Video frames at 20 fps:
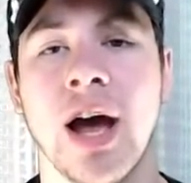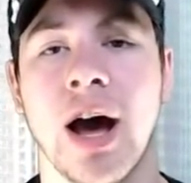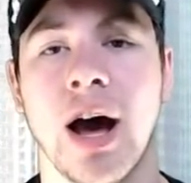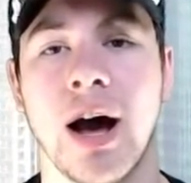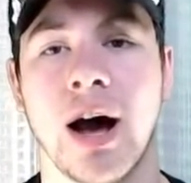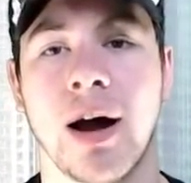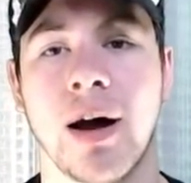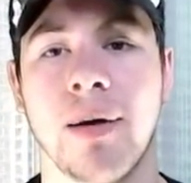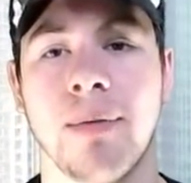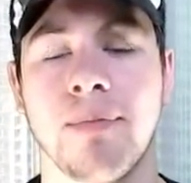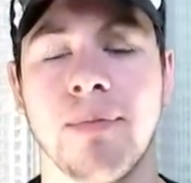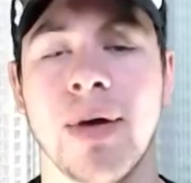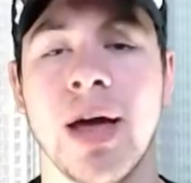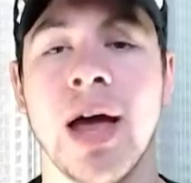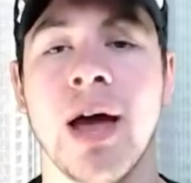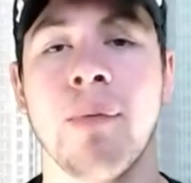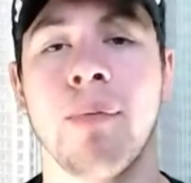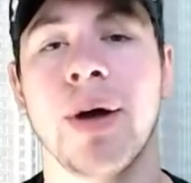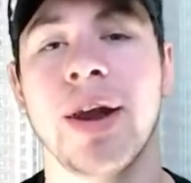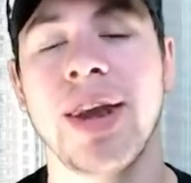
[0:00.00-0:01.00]

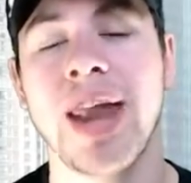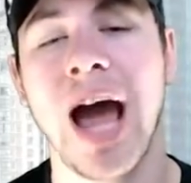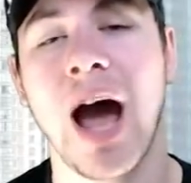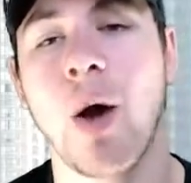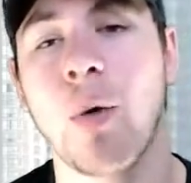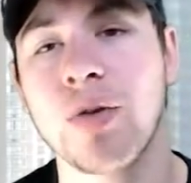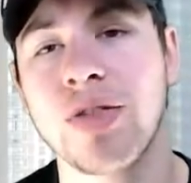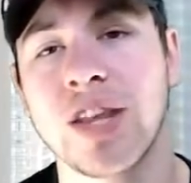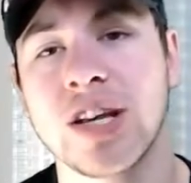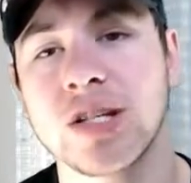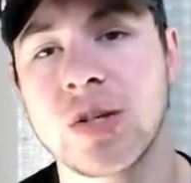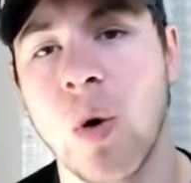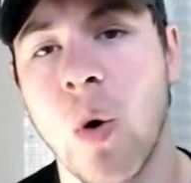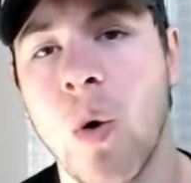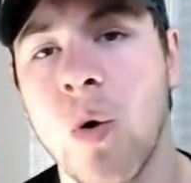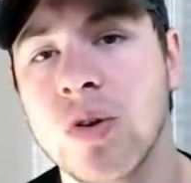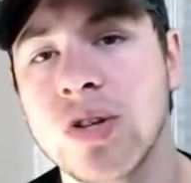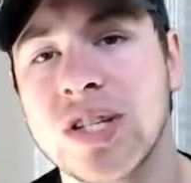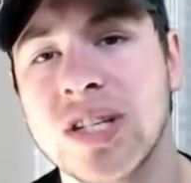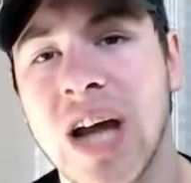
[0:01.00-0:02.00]
But now with this
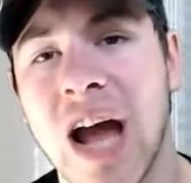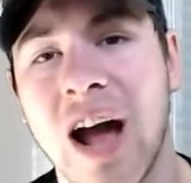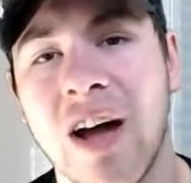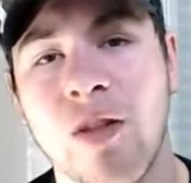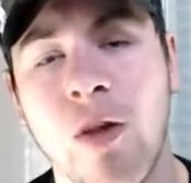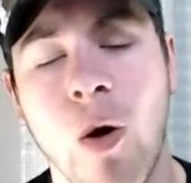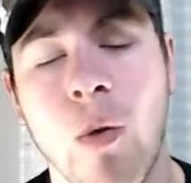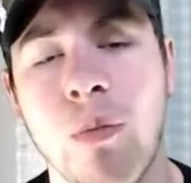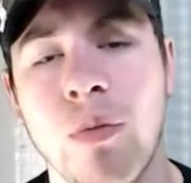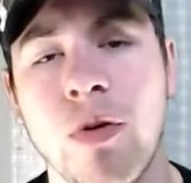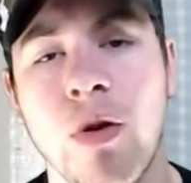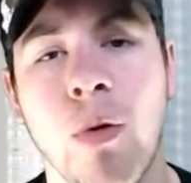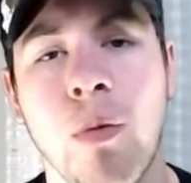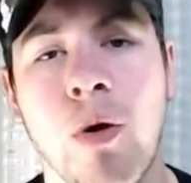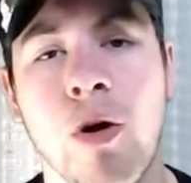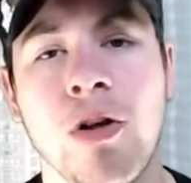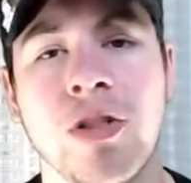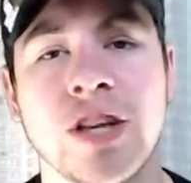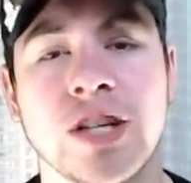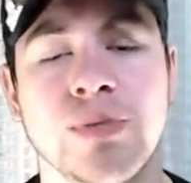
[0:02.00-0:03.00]
old style, no
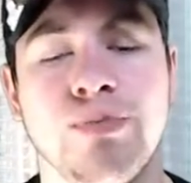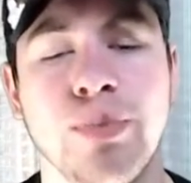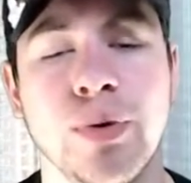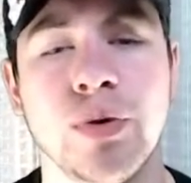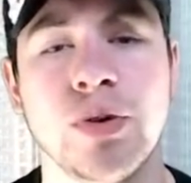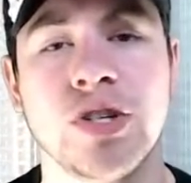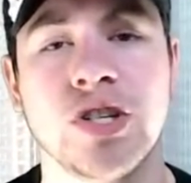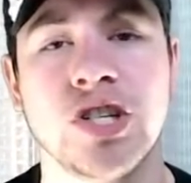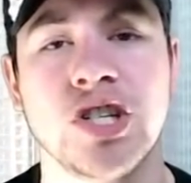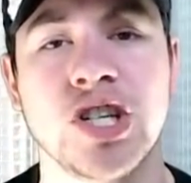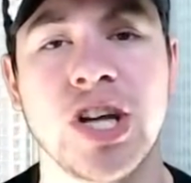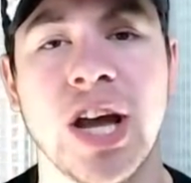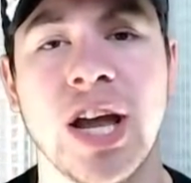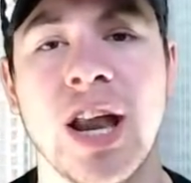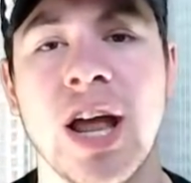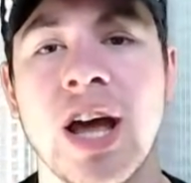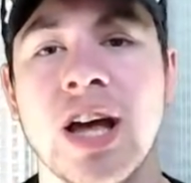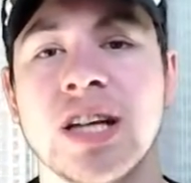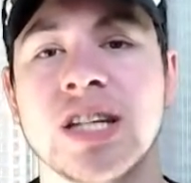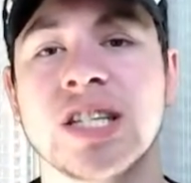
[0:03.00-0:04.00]
more of this boost shit,
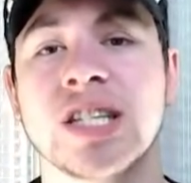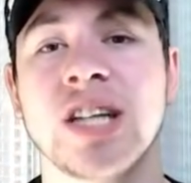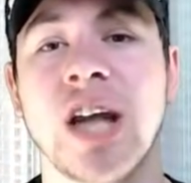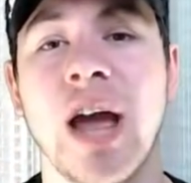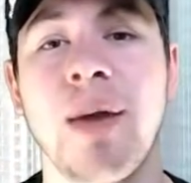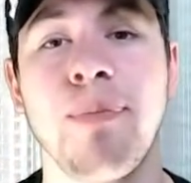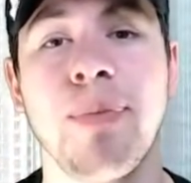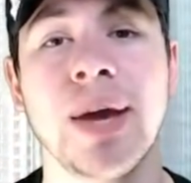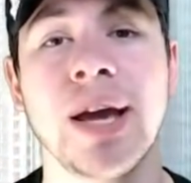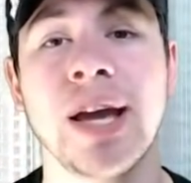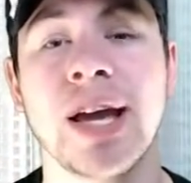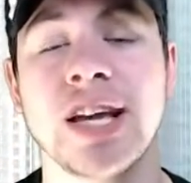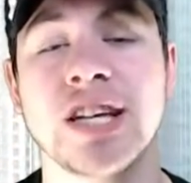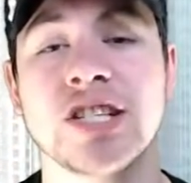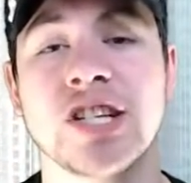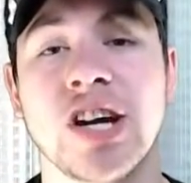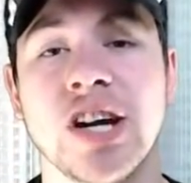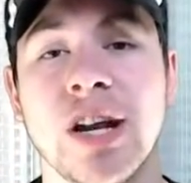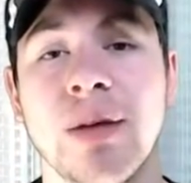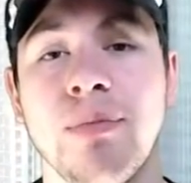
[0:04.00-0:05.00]
sniping is
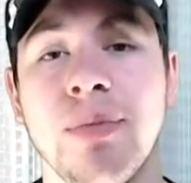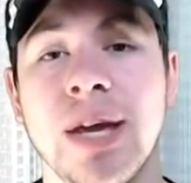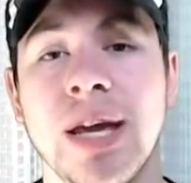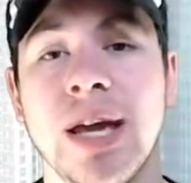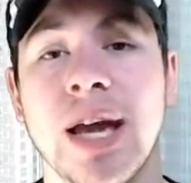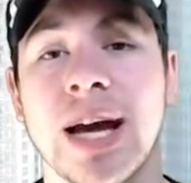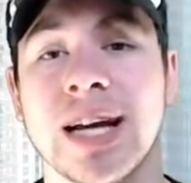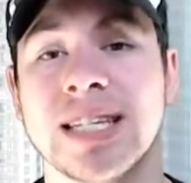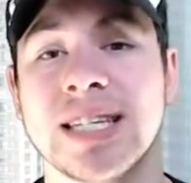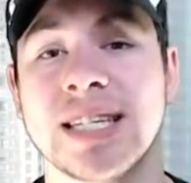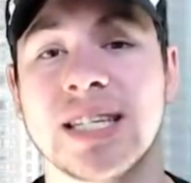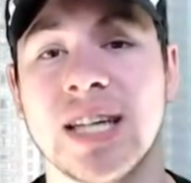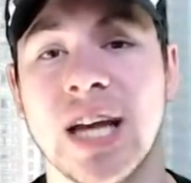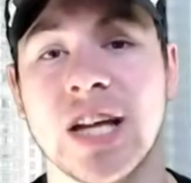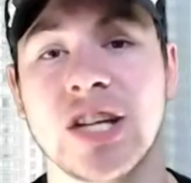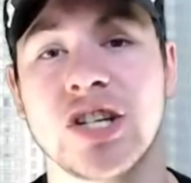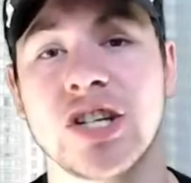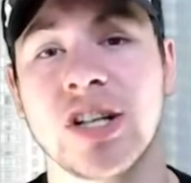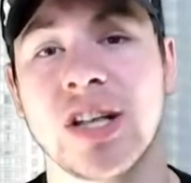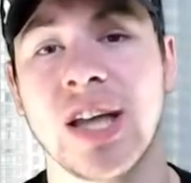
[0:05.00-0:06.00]
going to be
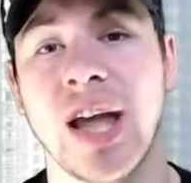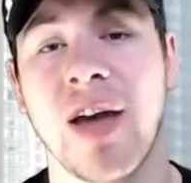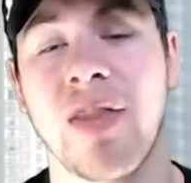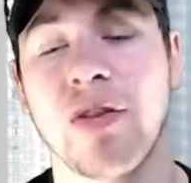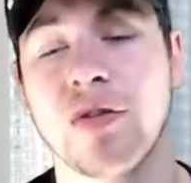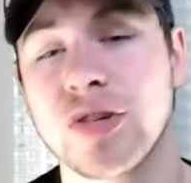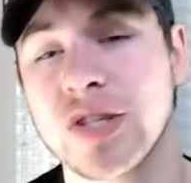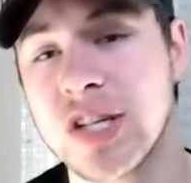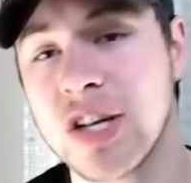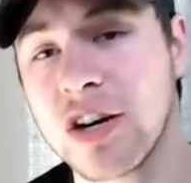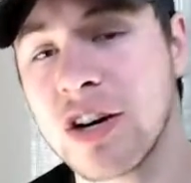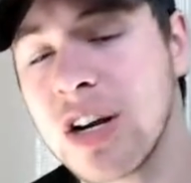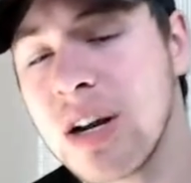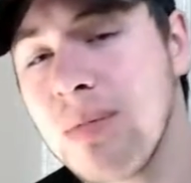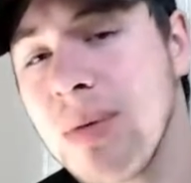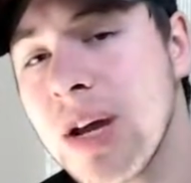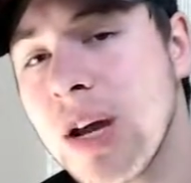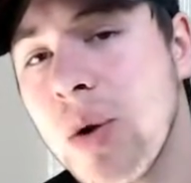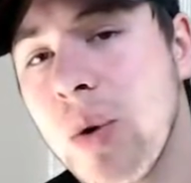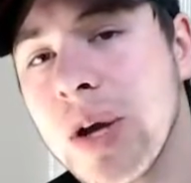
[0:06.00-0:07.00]
essential again. There's still going to
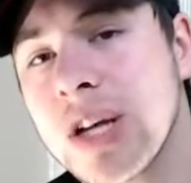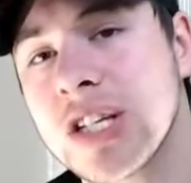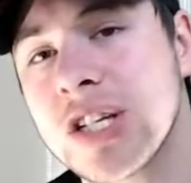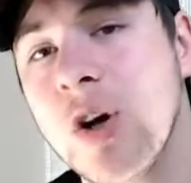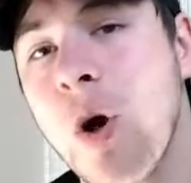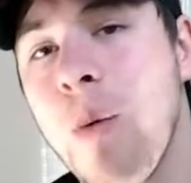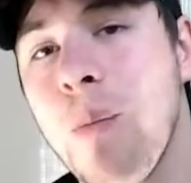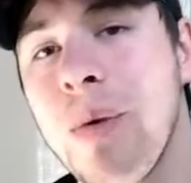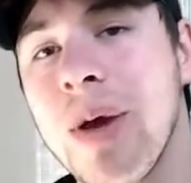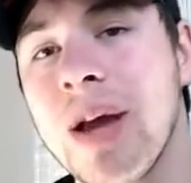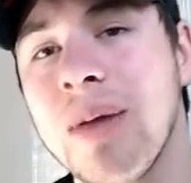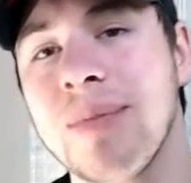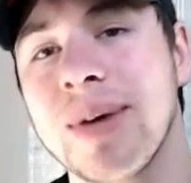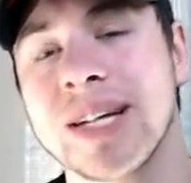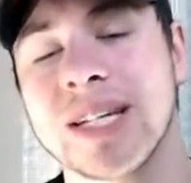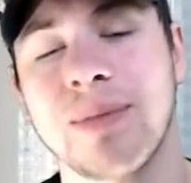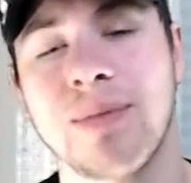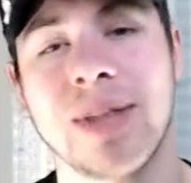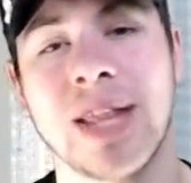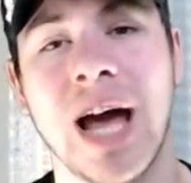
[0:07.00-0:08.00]
be quickscoping
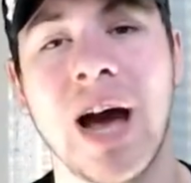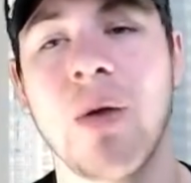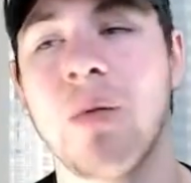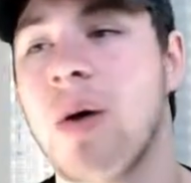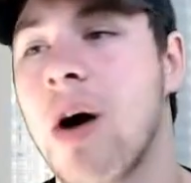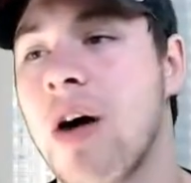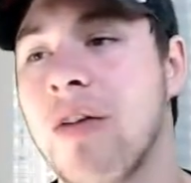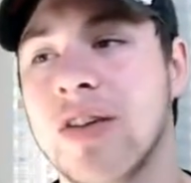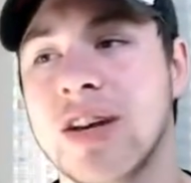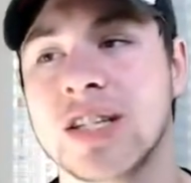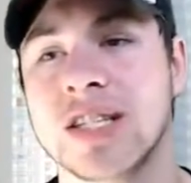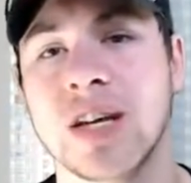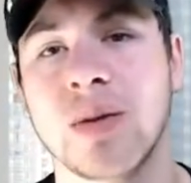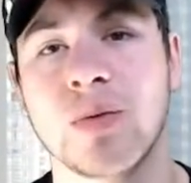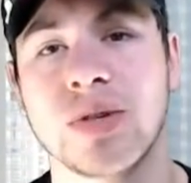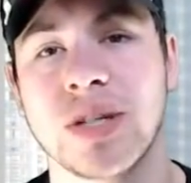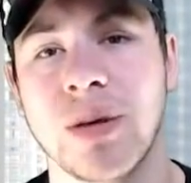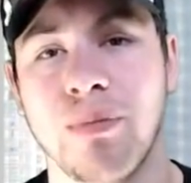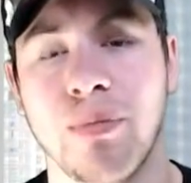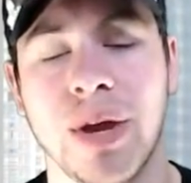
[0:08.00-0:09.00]
because, I mean, that obviously
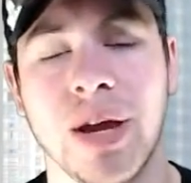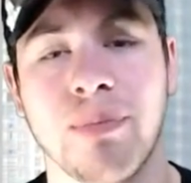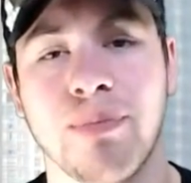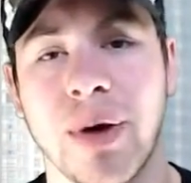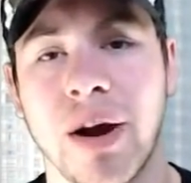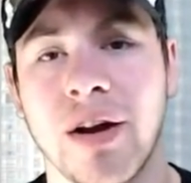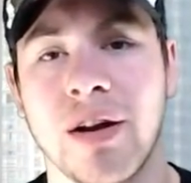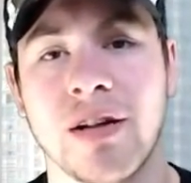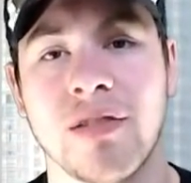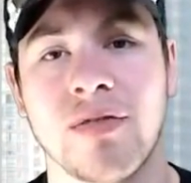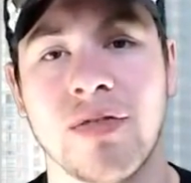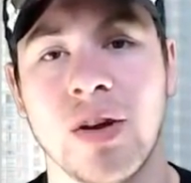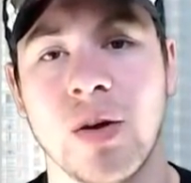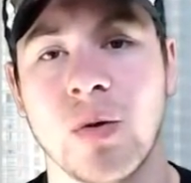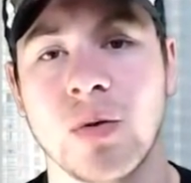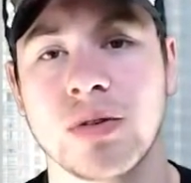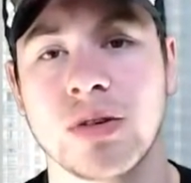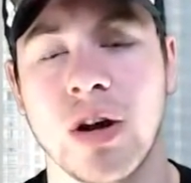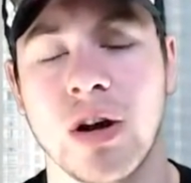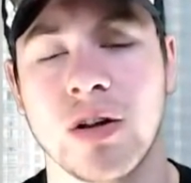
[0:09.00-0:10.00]
was a big part of the
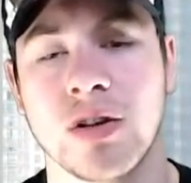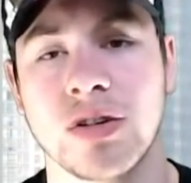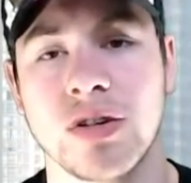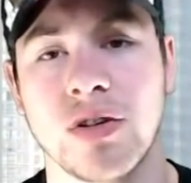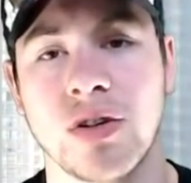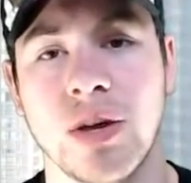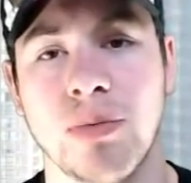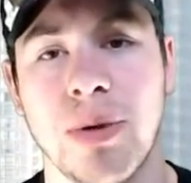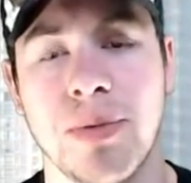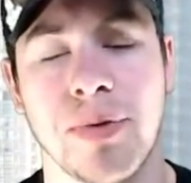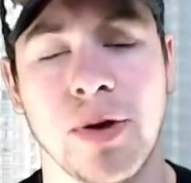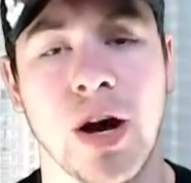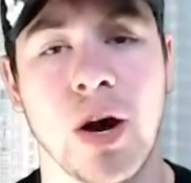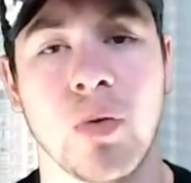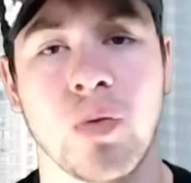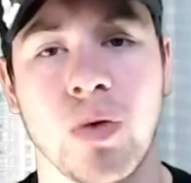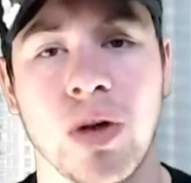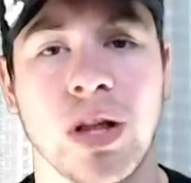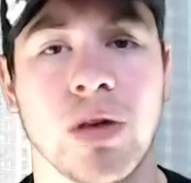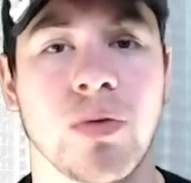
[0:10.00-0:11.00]
old Call of Duty. People
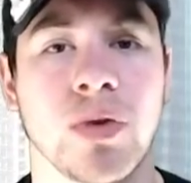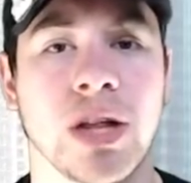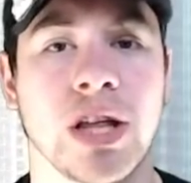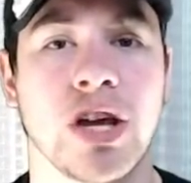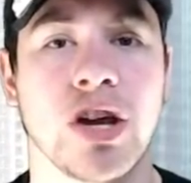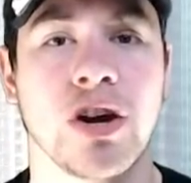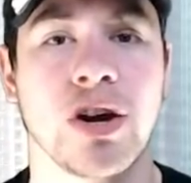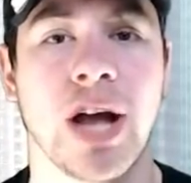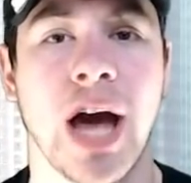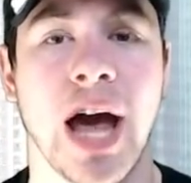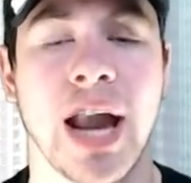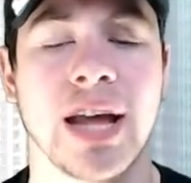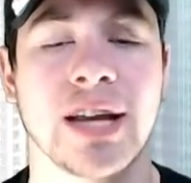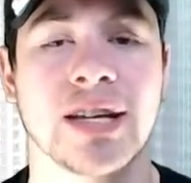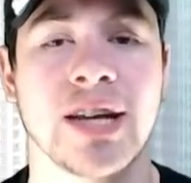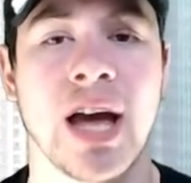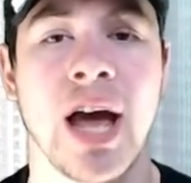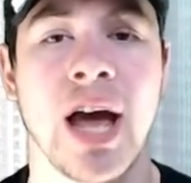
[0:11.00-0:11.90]
got really good at it.